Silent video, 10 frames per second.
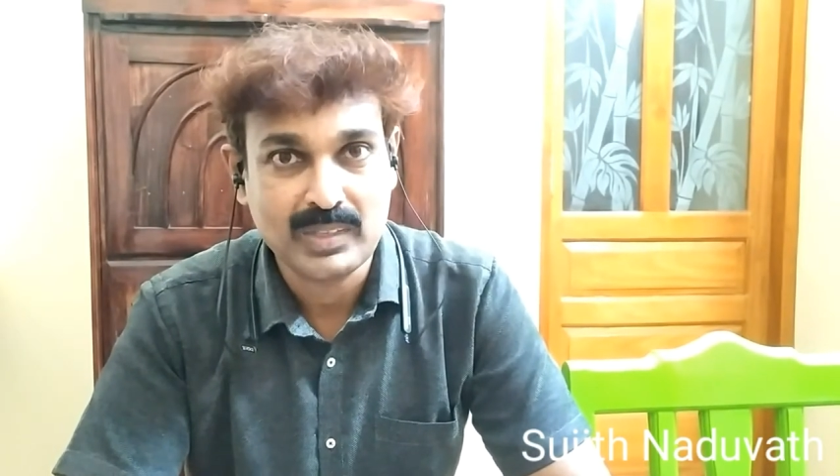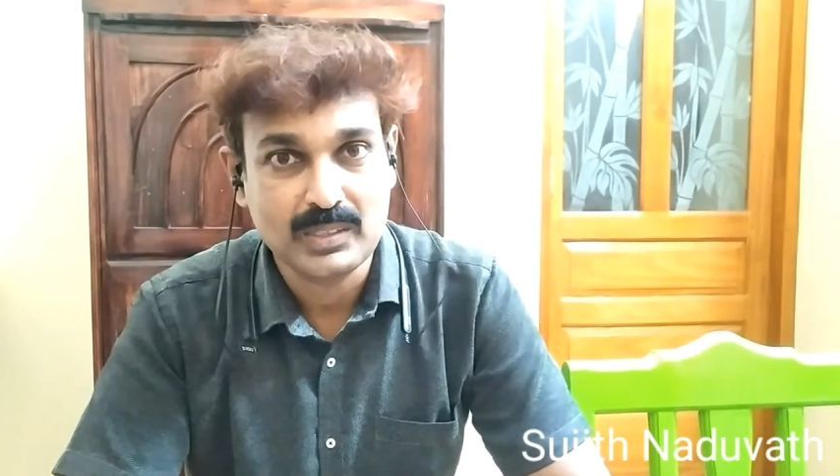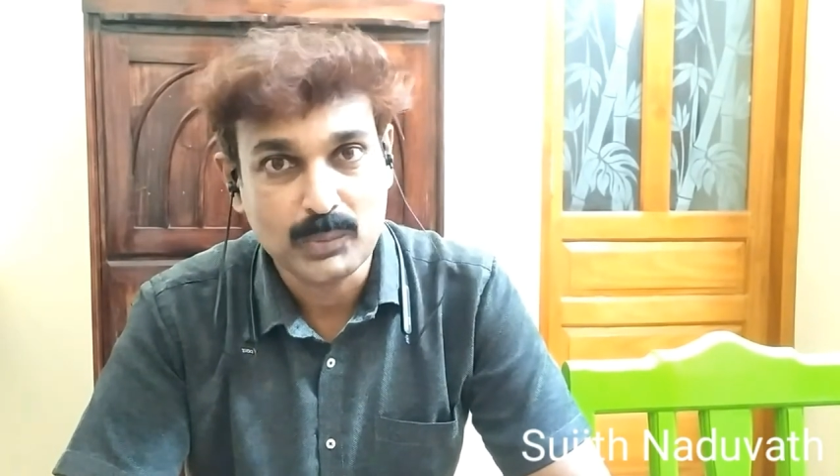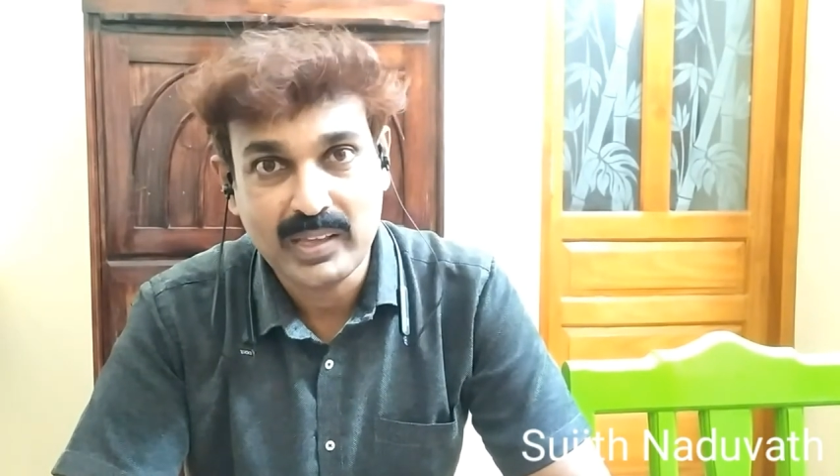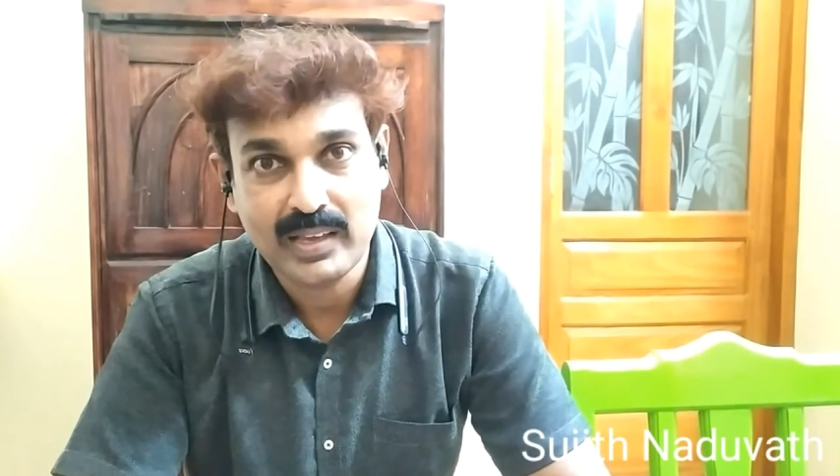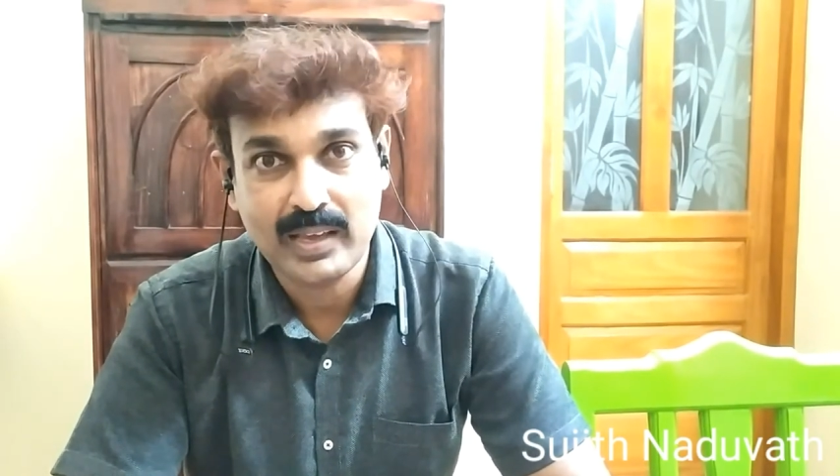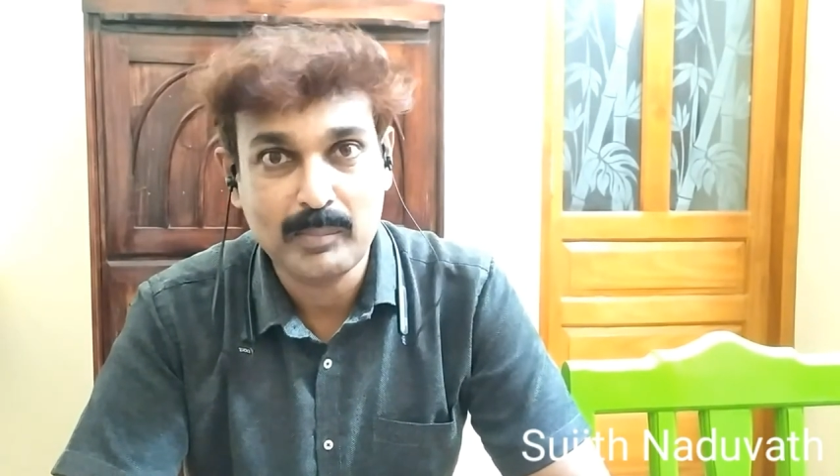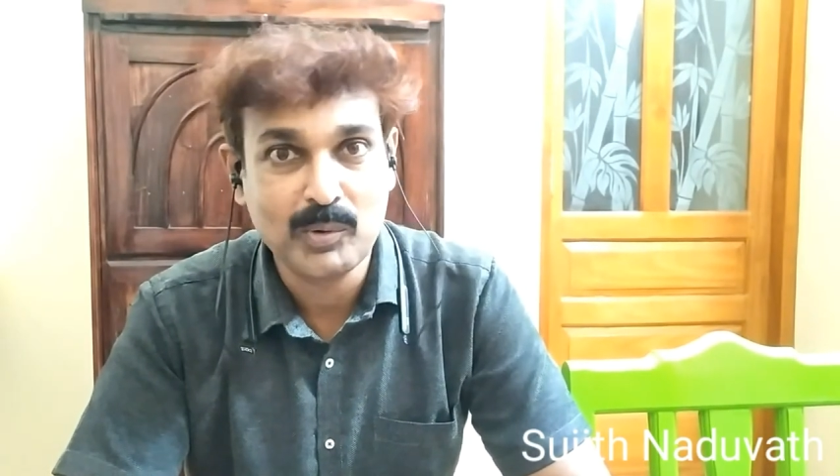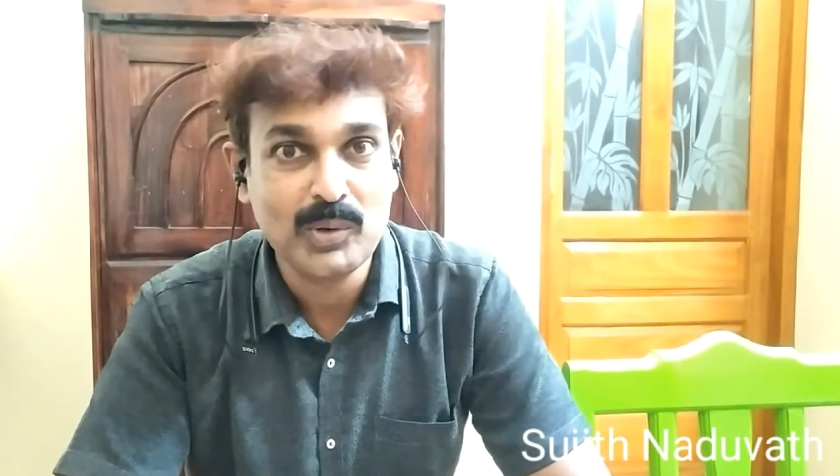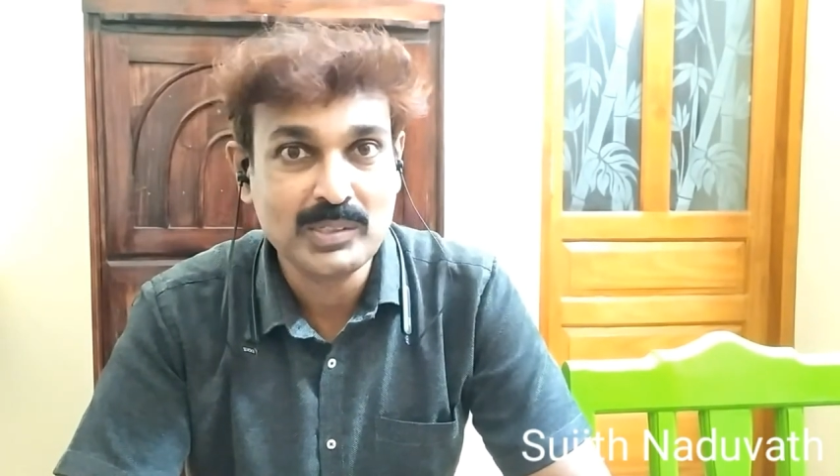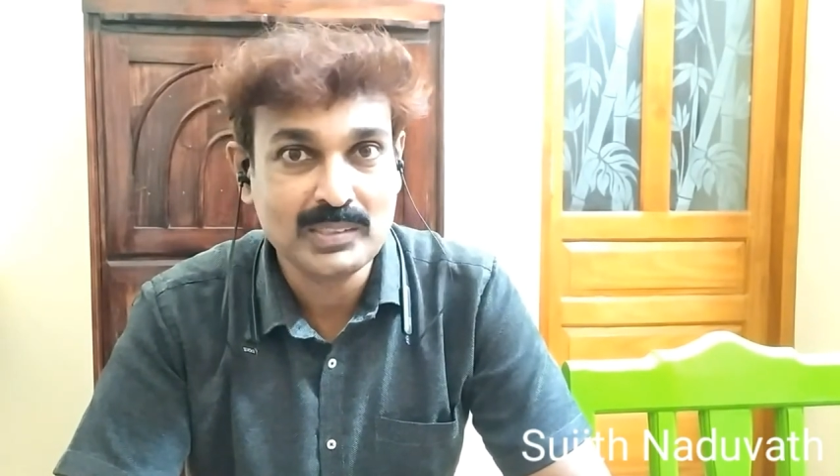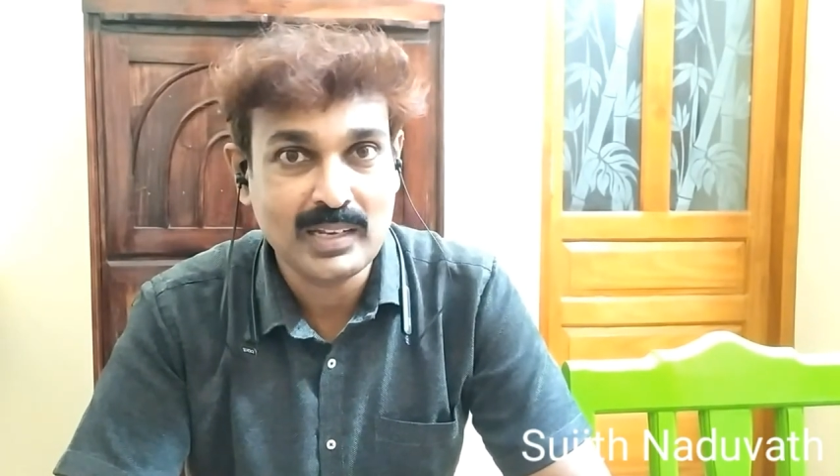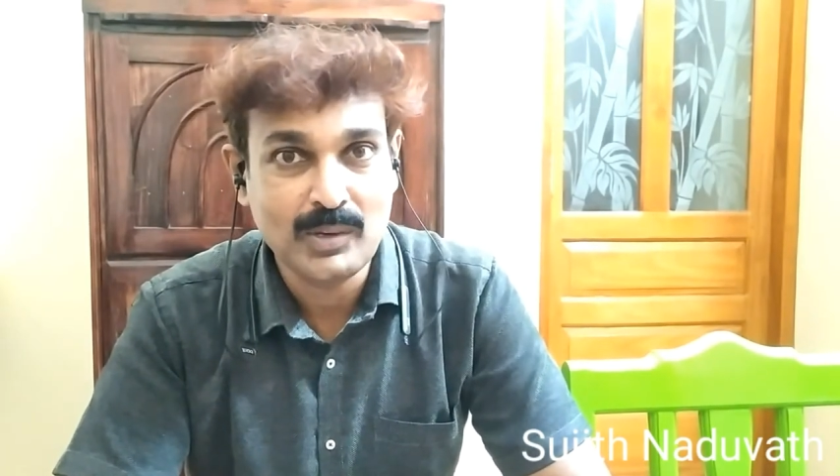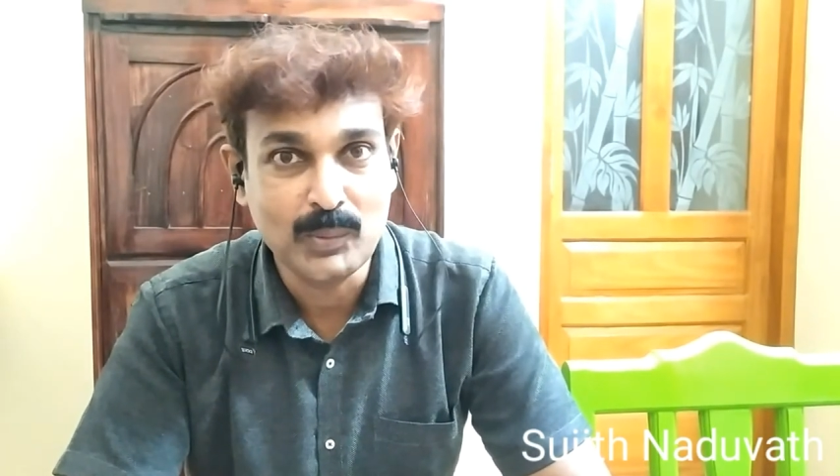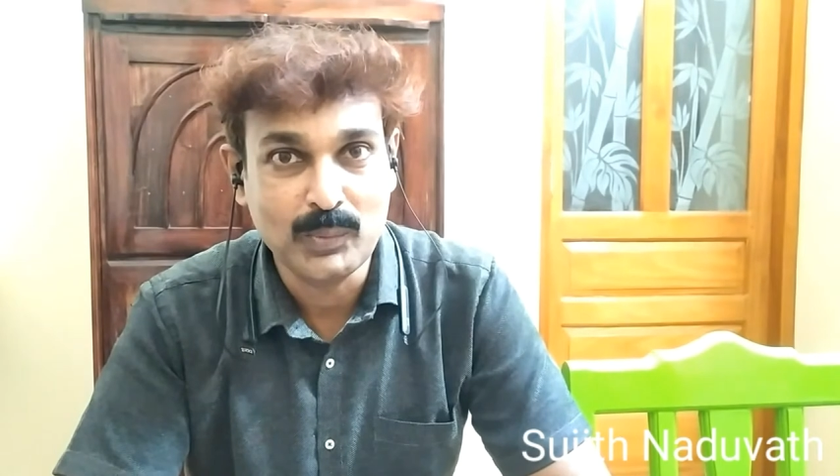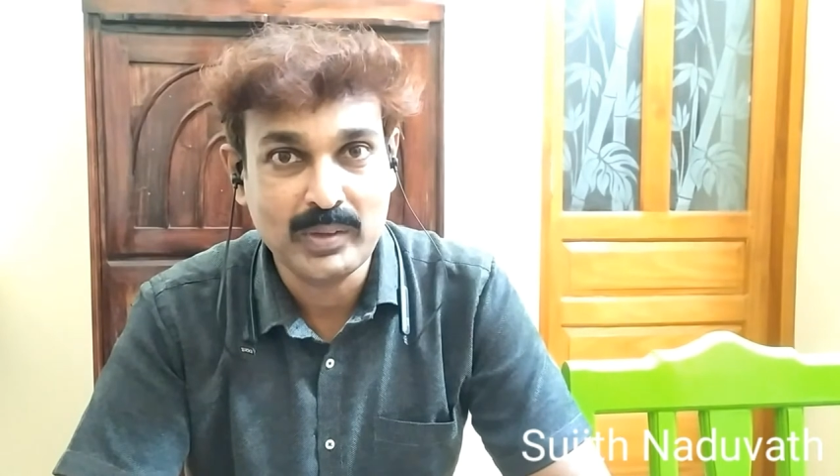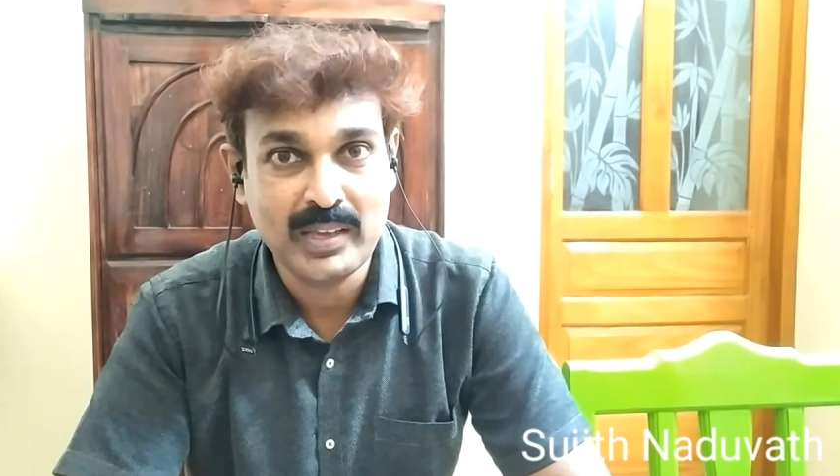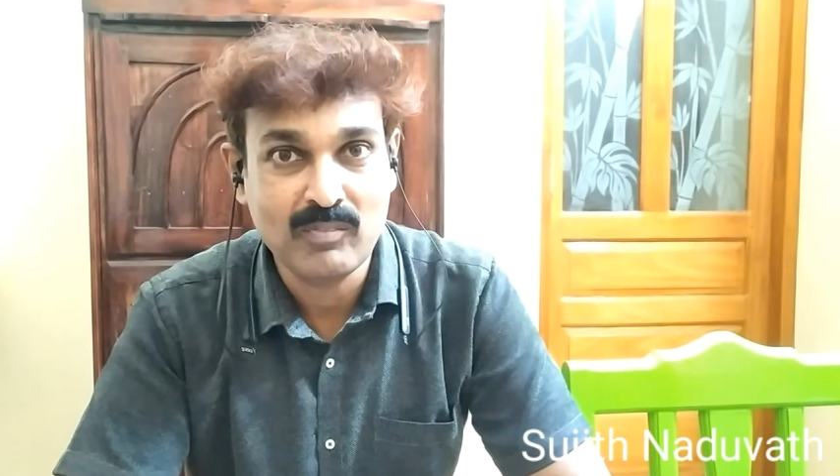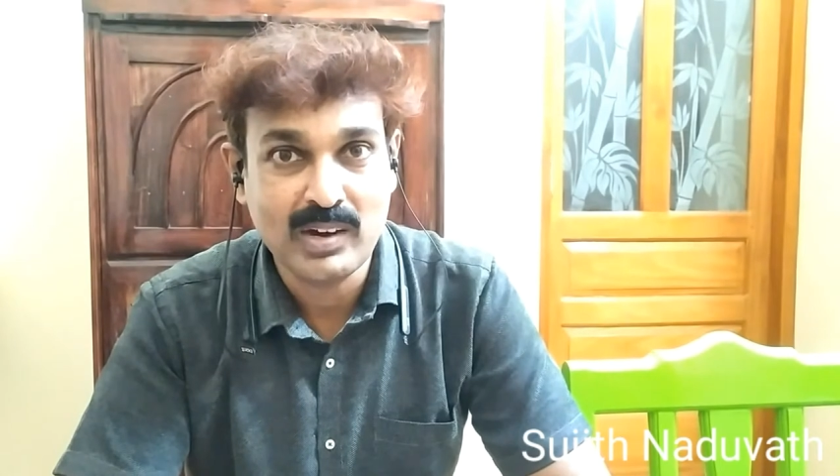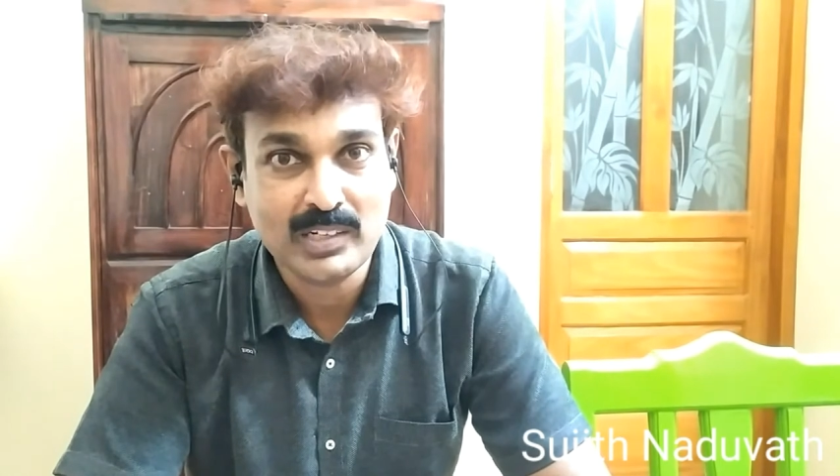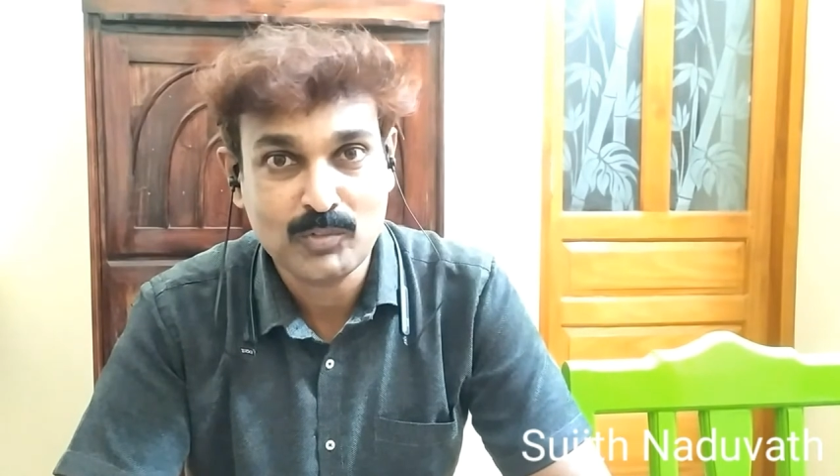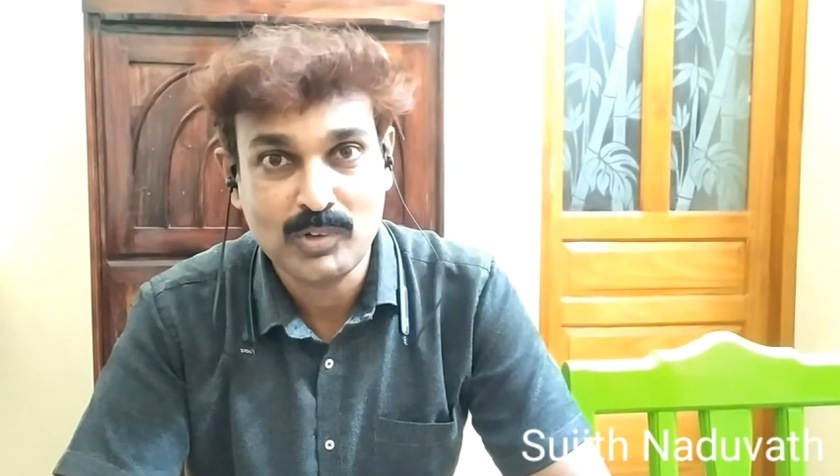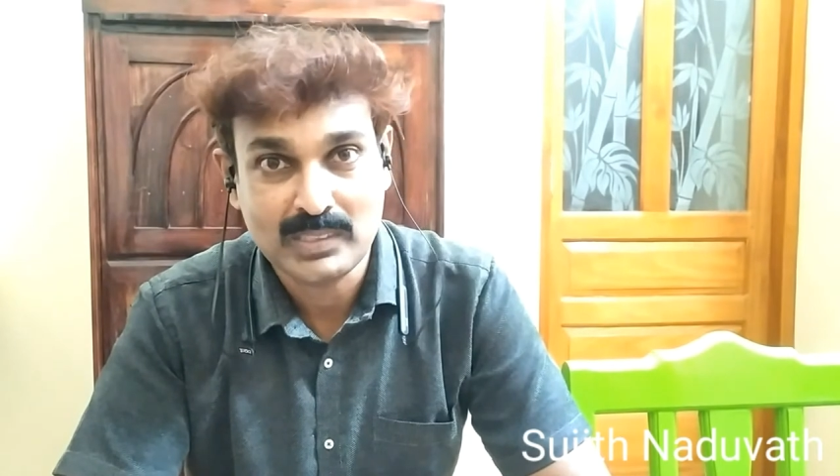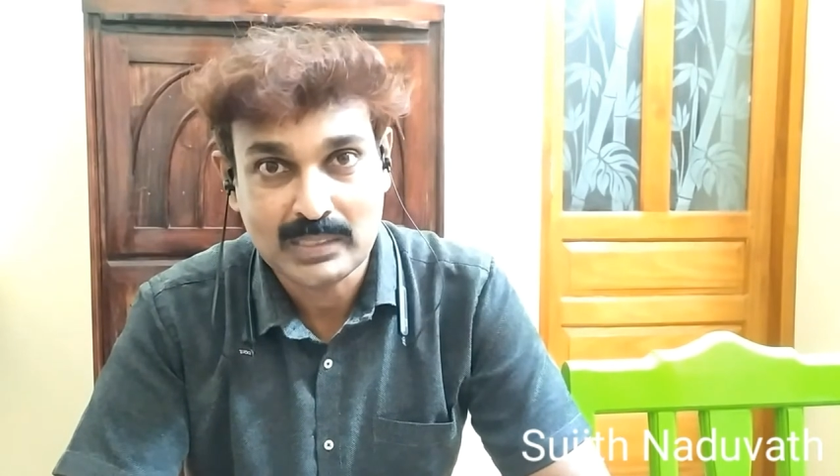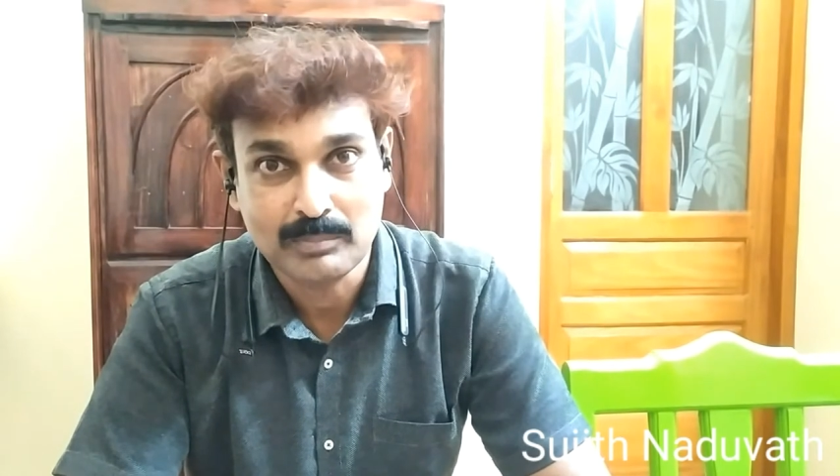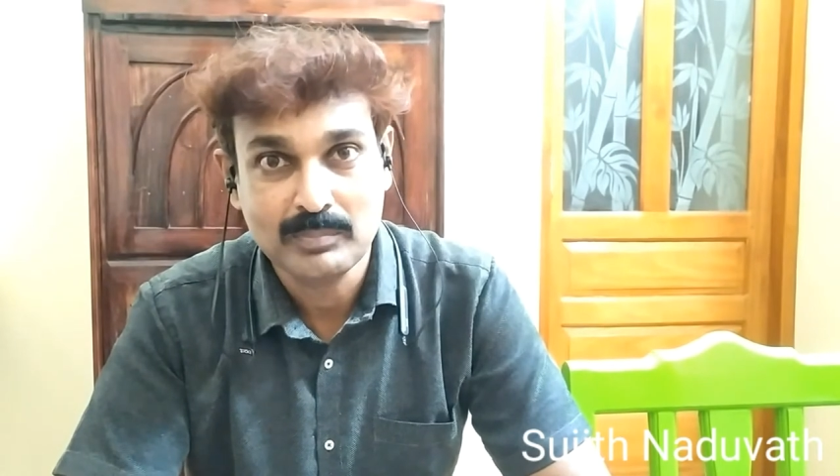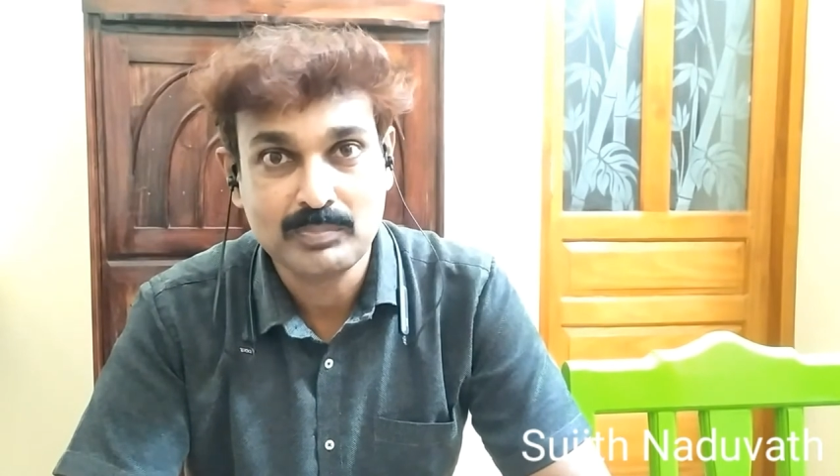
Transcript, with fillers: Today I am going to tell you a wonderful tip